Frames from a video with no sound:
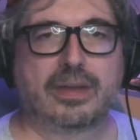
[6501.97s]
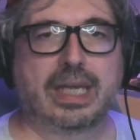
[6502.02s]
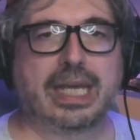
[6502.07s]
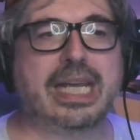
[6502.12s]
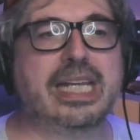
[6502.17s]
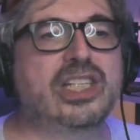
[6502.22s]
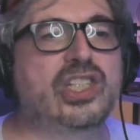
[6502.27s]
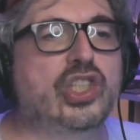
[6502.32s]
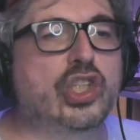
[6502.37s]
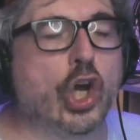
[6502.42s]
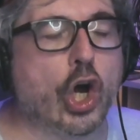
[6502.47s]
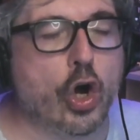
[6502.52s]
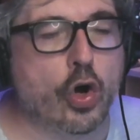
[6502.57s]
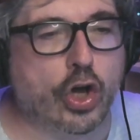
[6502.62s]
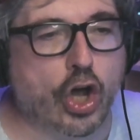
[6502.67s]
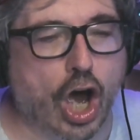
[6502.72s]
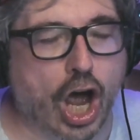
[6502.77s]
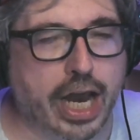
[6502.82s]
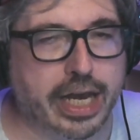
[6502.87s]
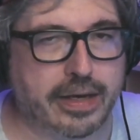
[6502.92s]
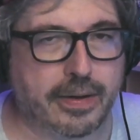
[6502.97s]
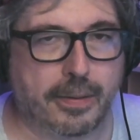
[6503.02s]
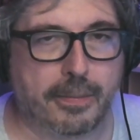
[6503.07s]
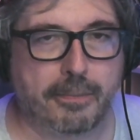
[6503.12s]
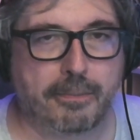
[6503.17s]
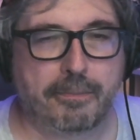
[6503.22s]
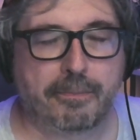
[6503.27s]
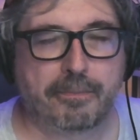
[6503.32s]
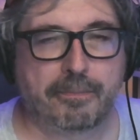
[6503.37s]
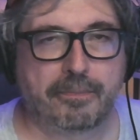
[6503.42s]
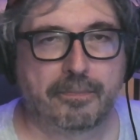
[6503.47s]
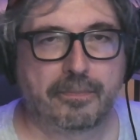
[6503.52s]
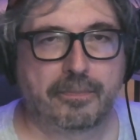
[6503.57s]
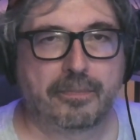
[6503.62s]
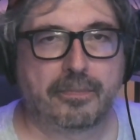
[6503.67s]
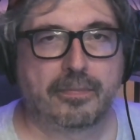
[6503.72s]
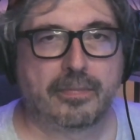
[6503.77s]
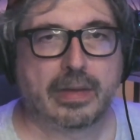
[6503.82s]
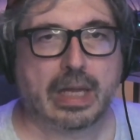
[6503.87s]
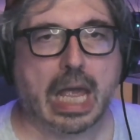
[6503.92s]
He's too good.
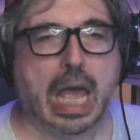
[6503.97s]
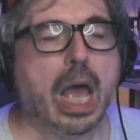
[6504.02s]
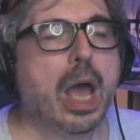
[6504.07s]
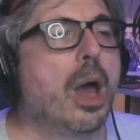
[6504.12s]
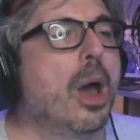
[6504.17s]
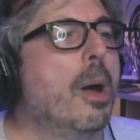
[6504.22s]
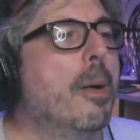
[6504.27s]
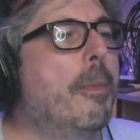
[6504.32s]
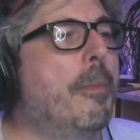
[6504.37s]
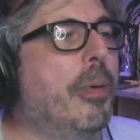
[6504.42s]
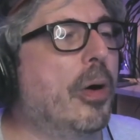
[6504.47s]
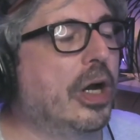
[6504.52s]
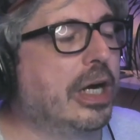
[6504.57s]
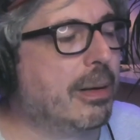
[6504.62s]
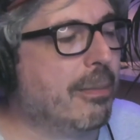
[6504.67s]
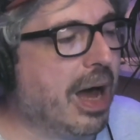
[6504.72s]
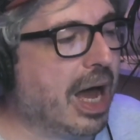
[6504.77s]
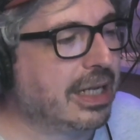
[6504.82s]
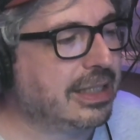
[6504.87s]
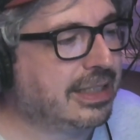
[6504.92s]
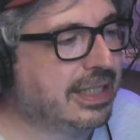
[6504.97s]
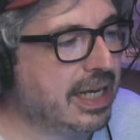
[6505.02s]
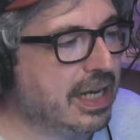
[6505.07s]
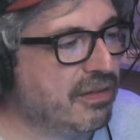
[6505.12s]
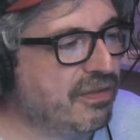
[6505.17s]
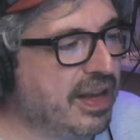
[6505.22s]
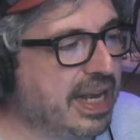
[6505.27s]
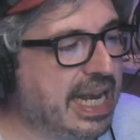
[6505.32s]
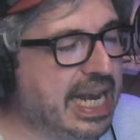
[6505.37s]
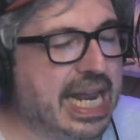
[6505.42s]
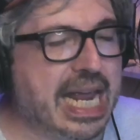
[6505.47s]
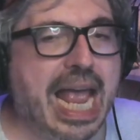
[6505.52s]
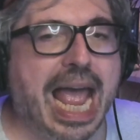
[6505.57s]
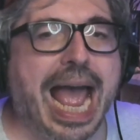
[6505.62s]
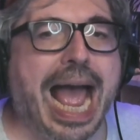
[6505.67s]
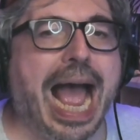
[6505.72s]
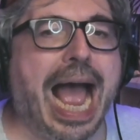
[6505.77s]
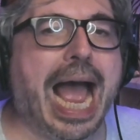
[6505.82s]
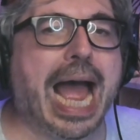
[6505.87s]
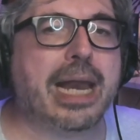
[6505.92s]
Put him on TV,
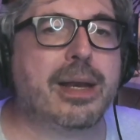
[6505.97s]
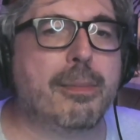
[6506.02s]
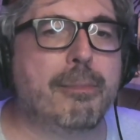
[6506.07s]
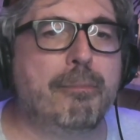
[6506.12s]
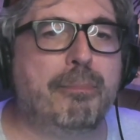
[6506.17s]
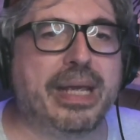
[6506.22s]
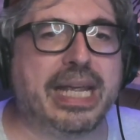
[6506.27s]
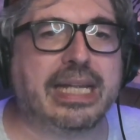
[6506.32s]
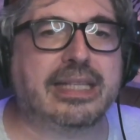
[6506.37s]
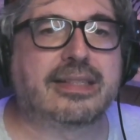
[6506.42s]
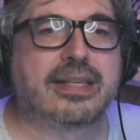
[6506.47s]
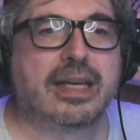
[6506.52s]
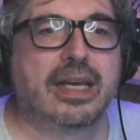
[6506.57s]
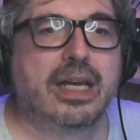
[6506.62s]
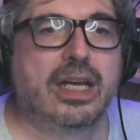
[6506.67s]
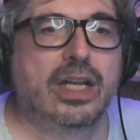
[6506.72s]
have him beat